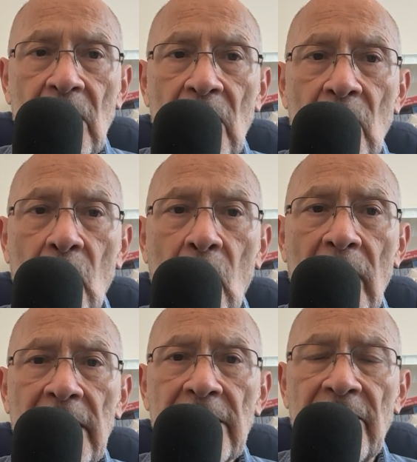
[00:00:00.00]

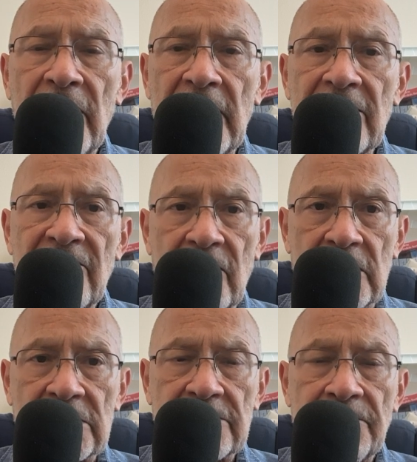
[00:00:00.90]
One then
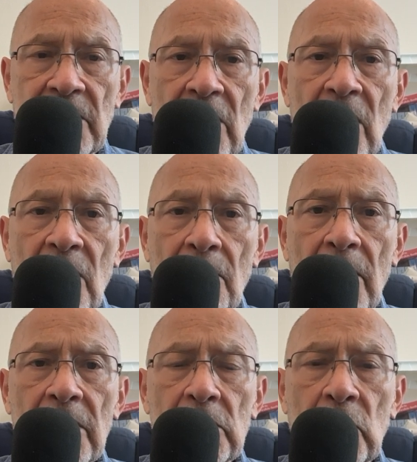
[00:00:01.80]
first.
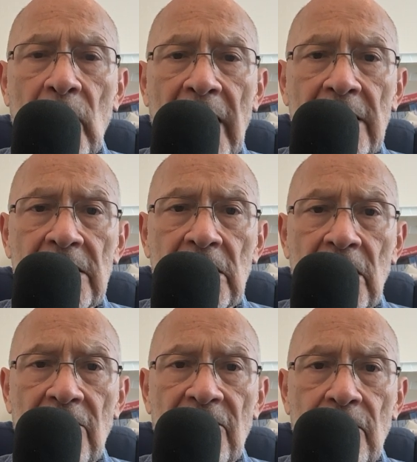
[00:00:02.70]
Monoduality
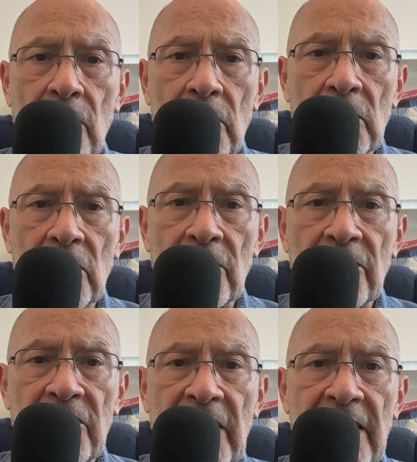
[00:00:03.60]
of
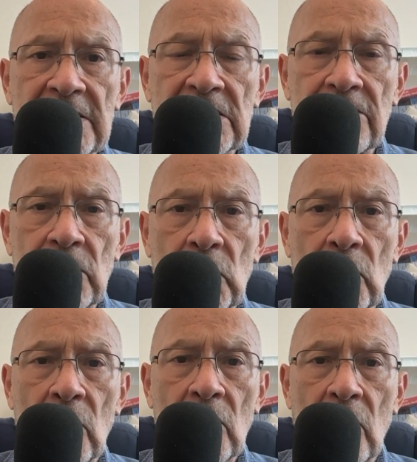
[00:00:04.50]
monotheism,
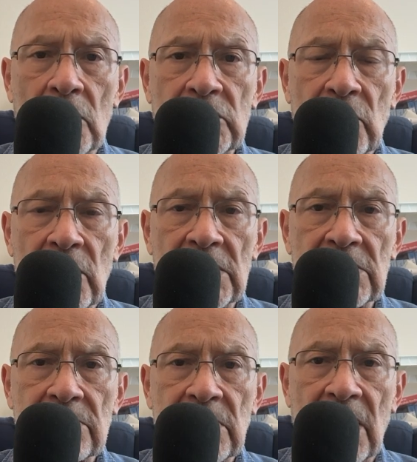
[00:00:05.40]
duo
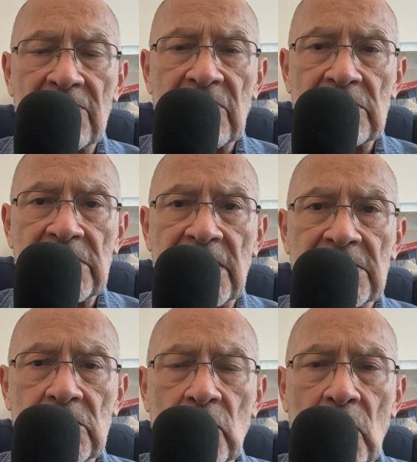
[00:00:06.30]
culturalism comes from
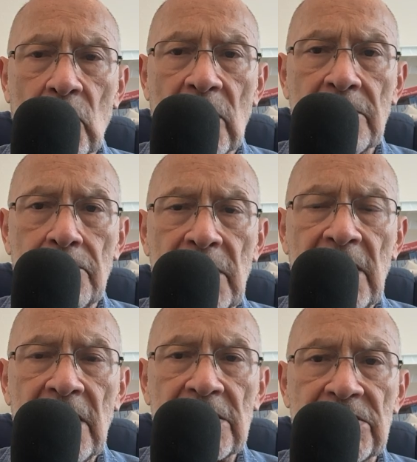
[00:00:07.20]
Genesis
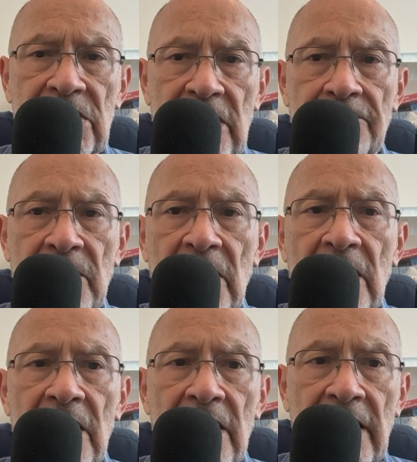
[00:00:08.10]
1:1bg,
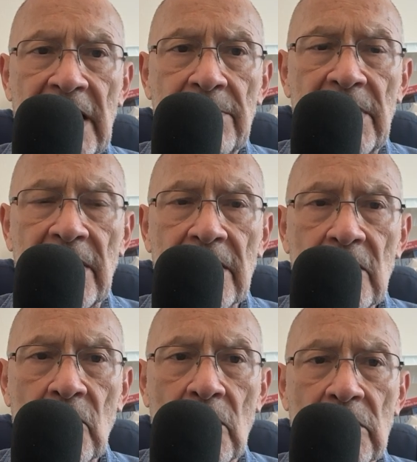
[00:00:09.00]
namely,
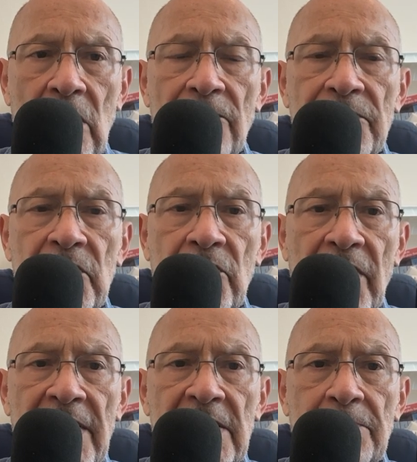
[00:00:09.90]
quote, created